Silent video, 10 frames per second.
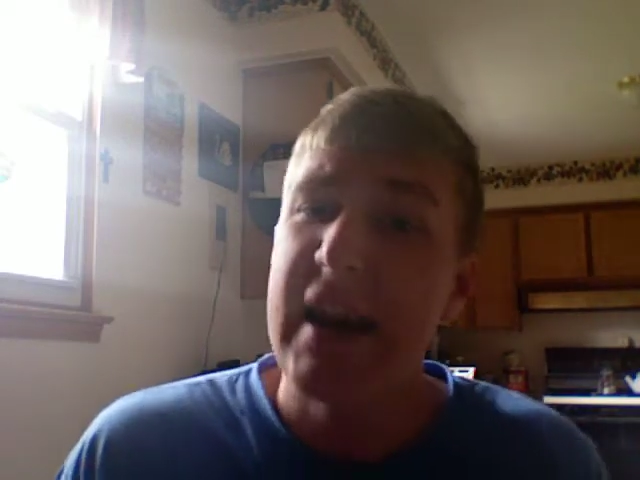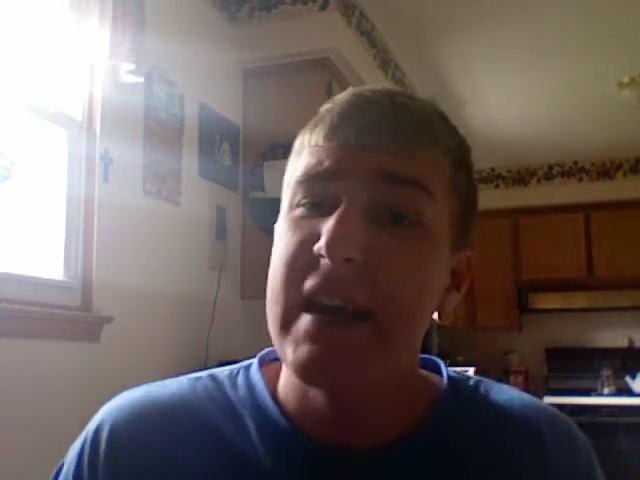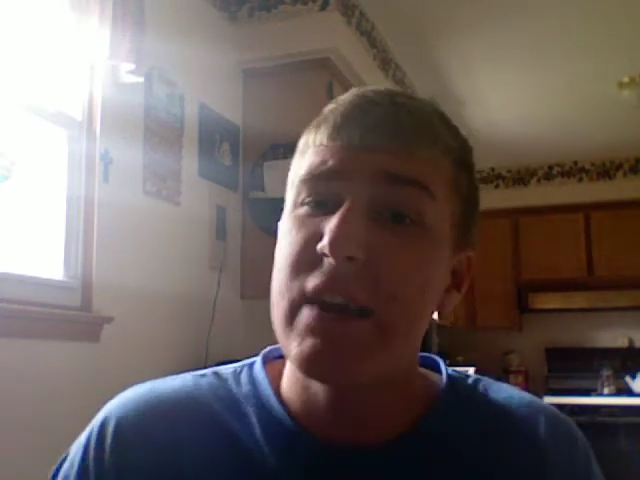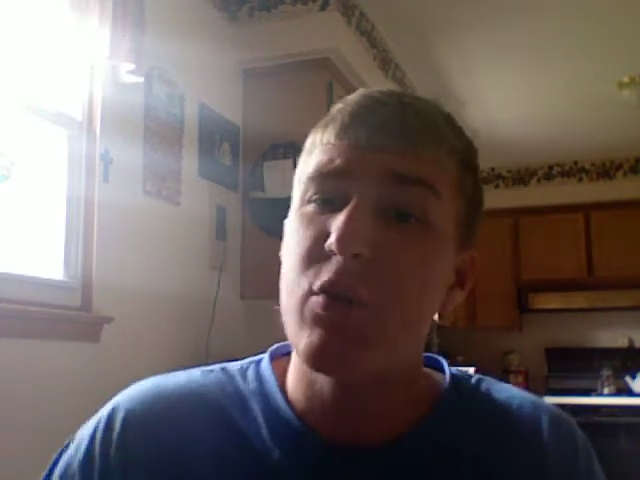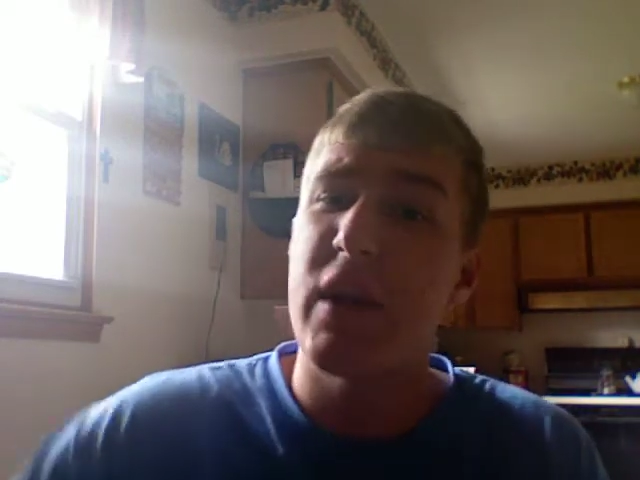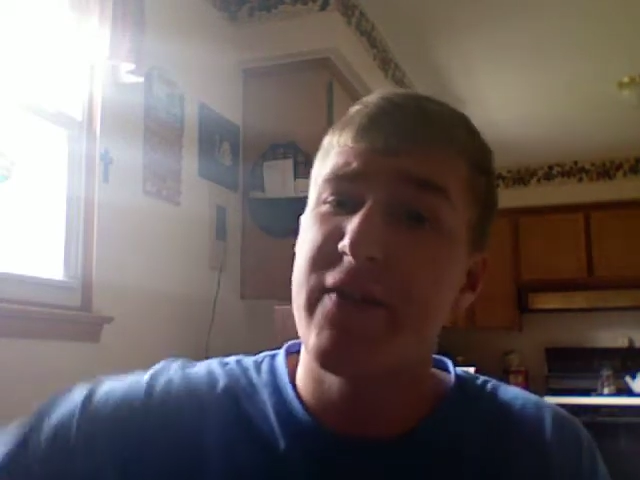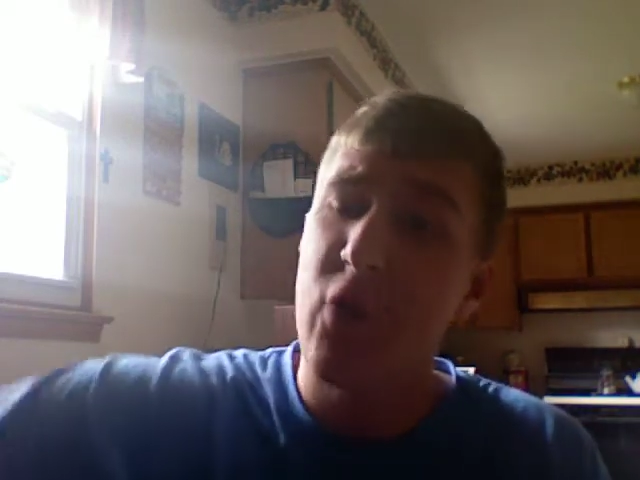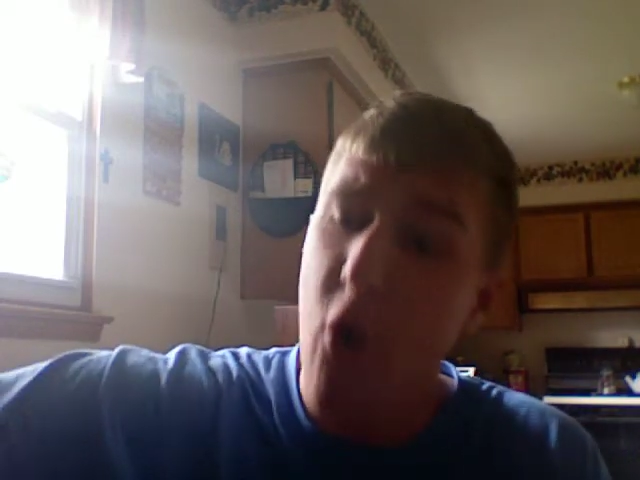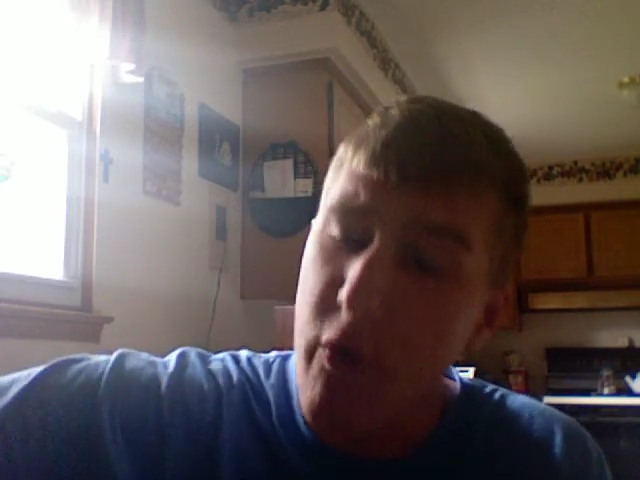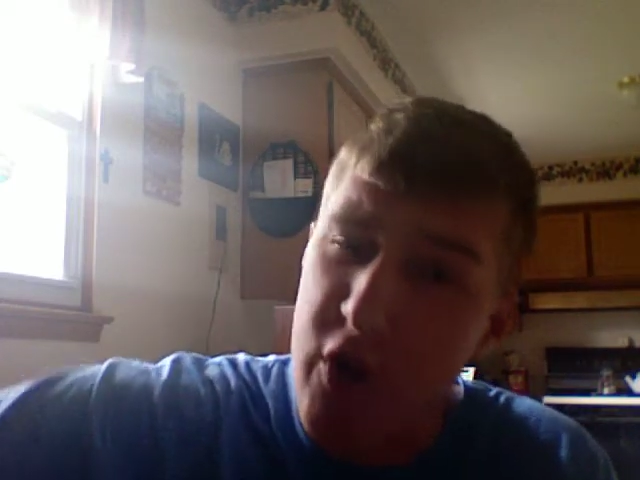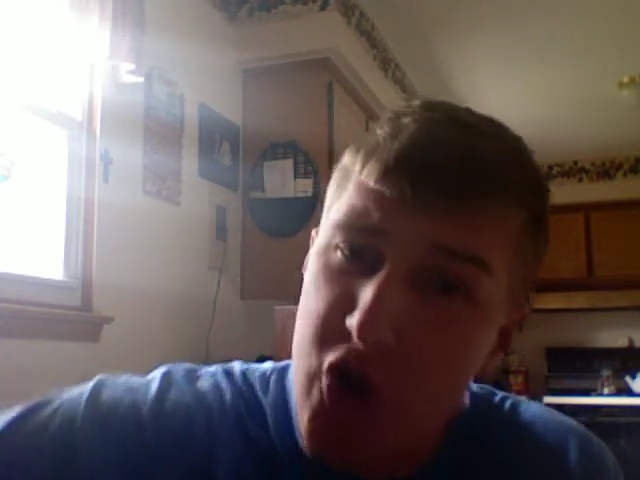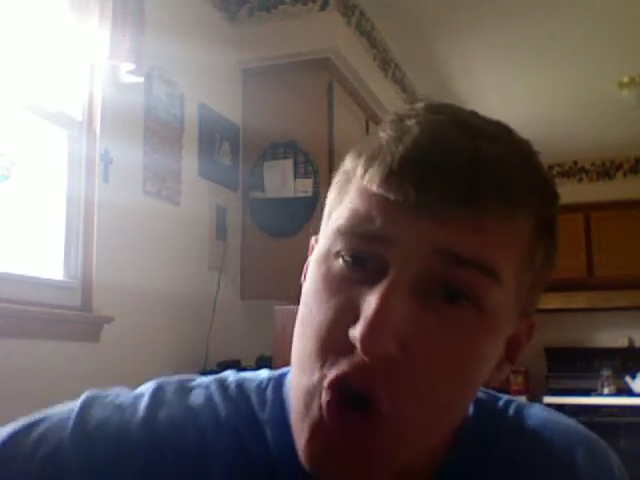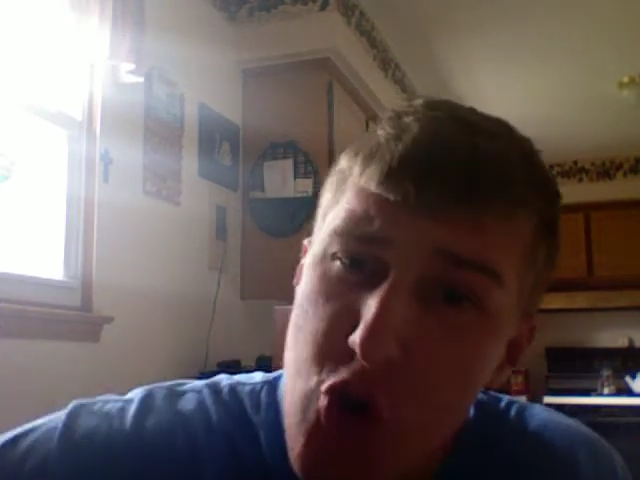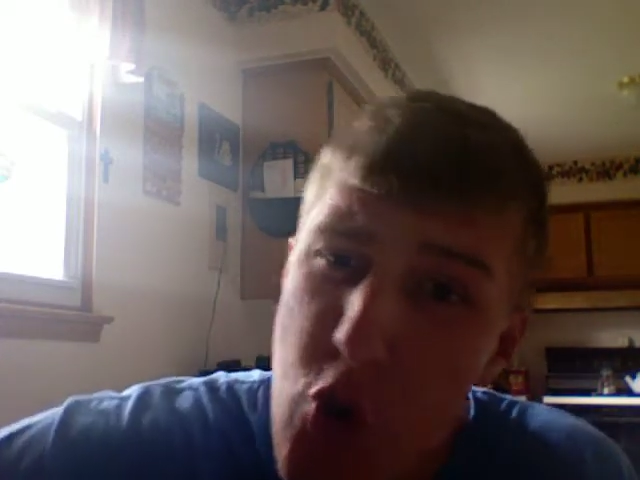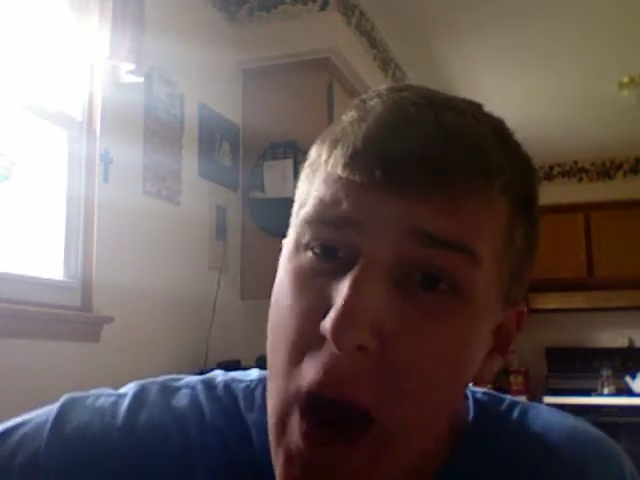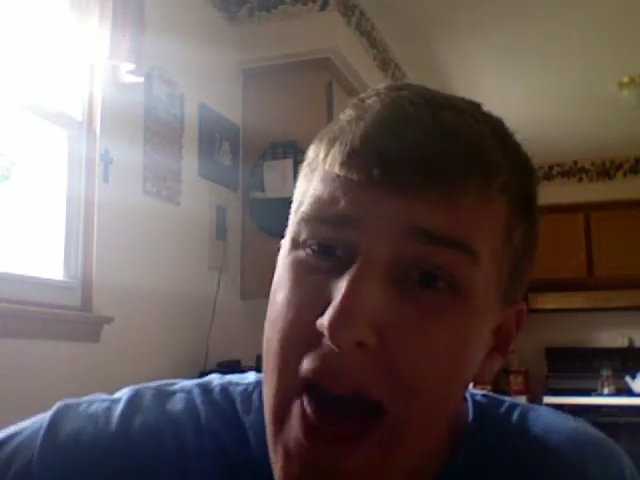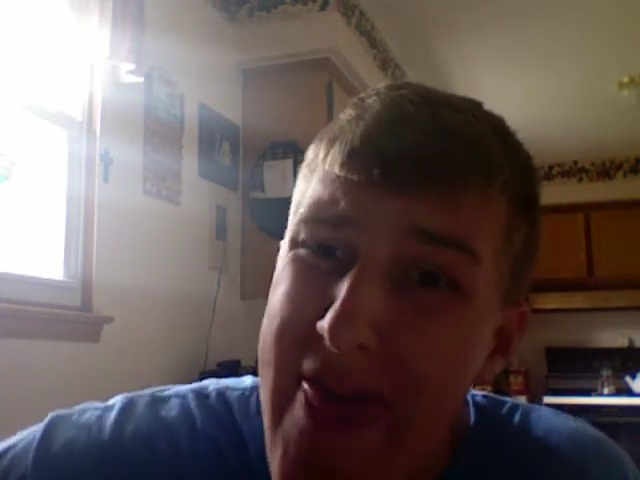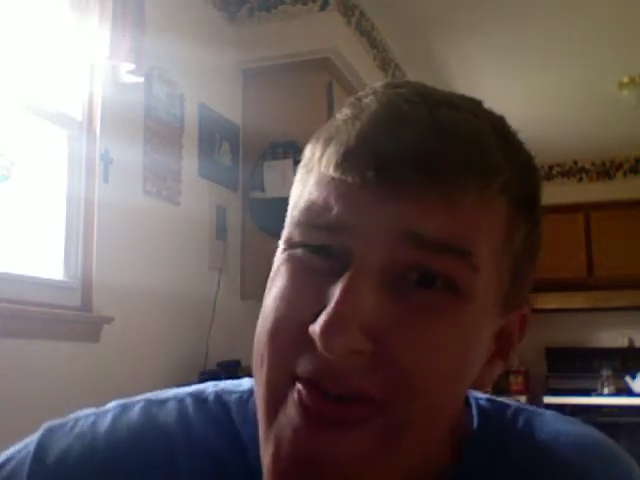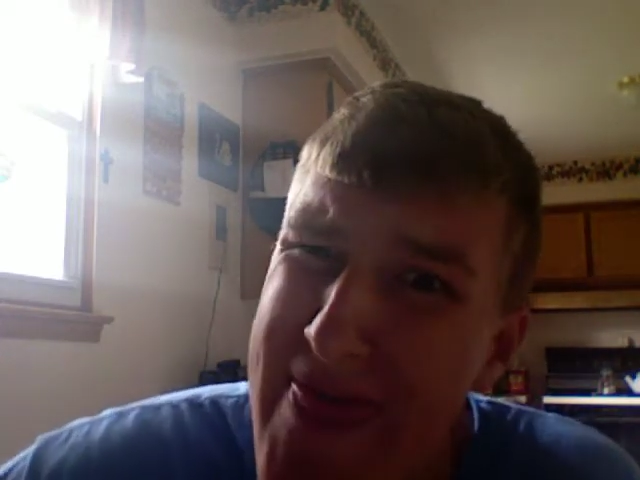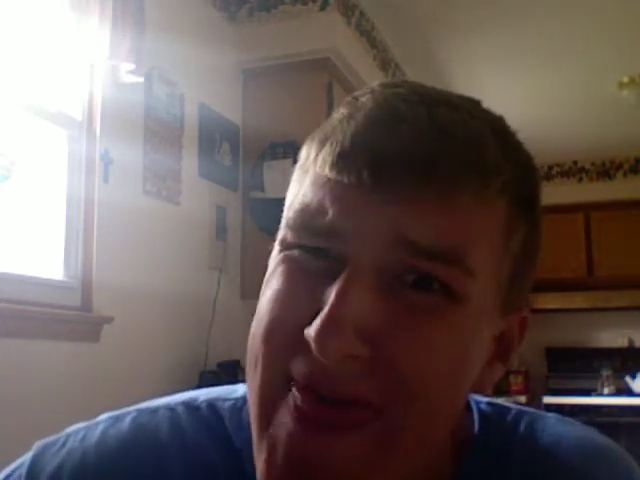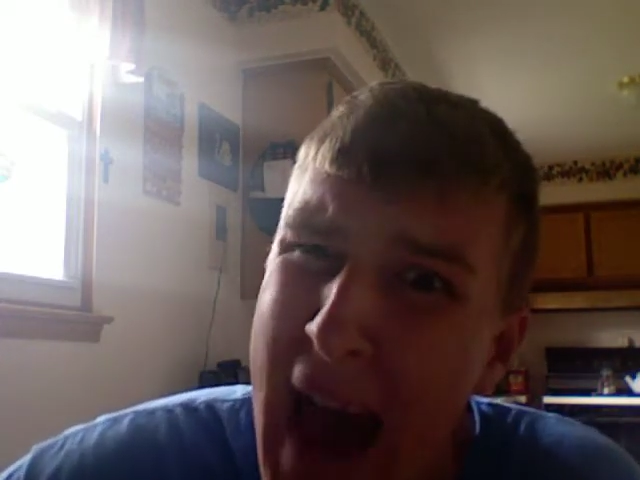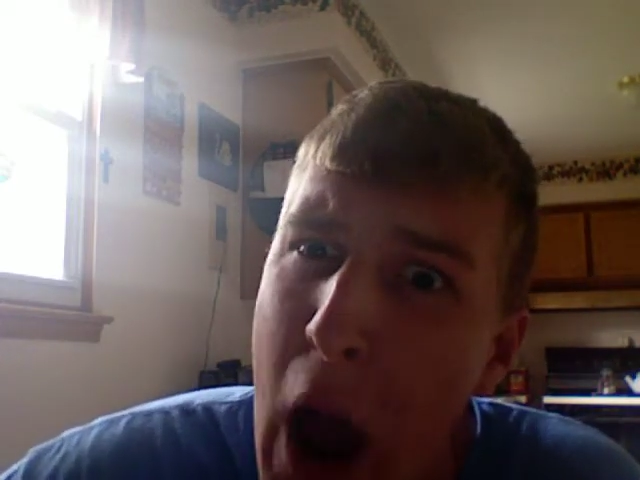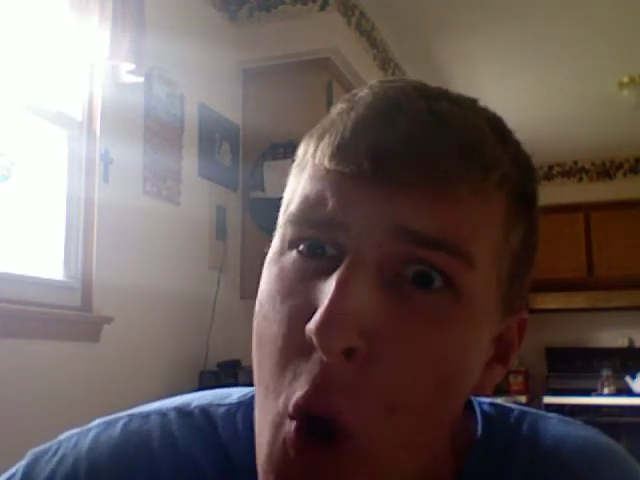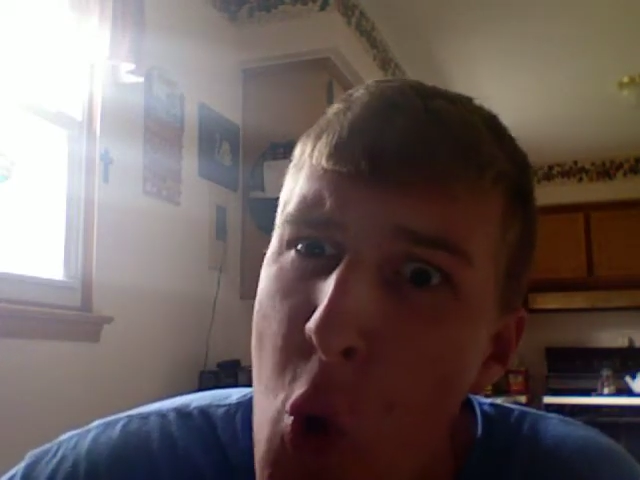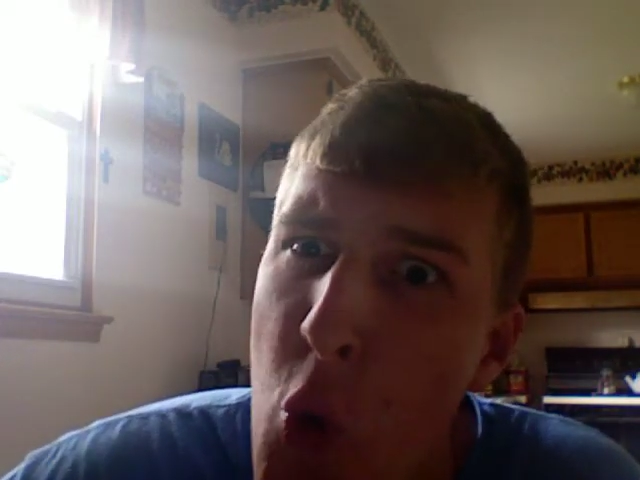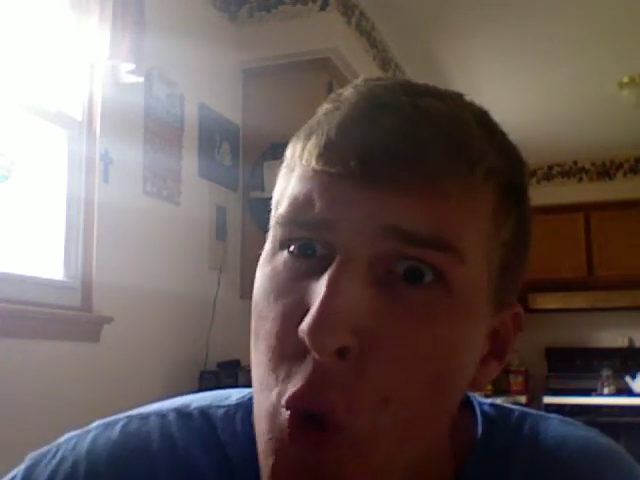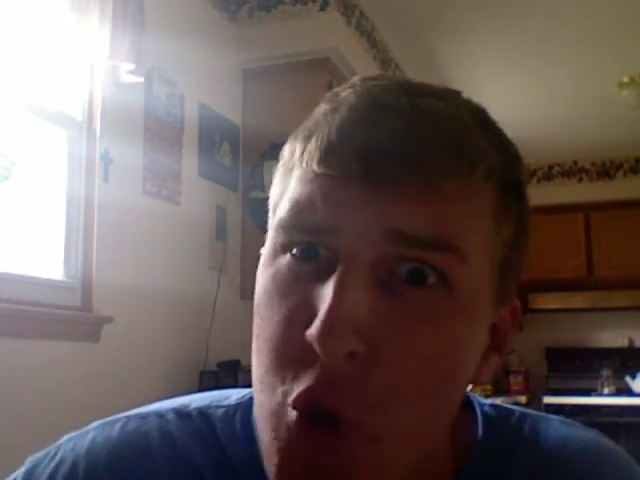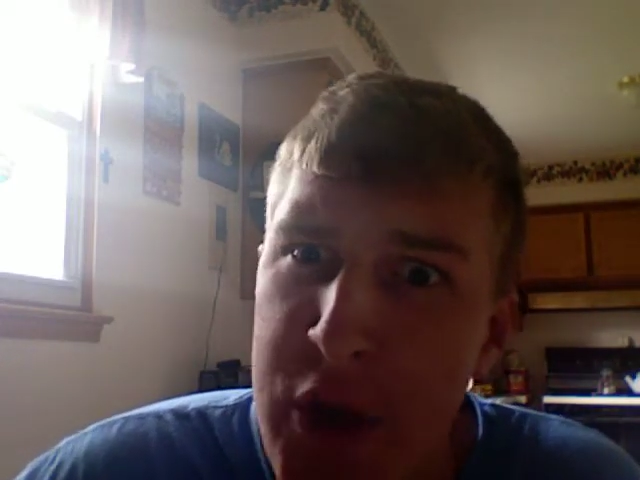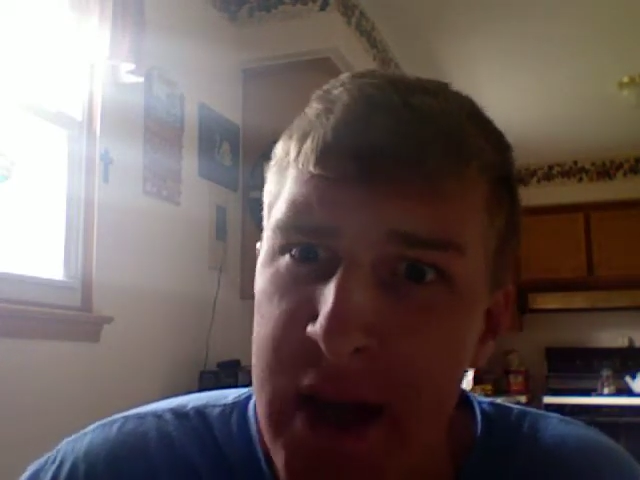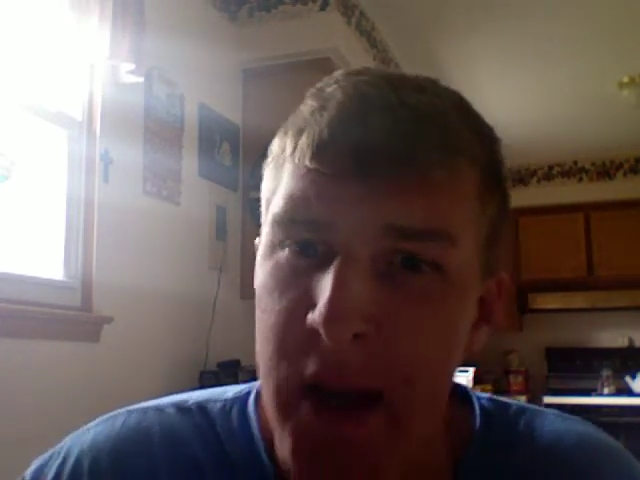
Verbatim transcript: He rushed for over 2,000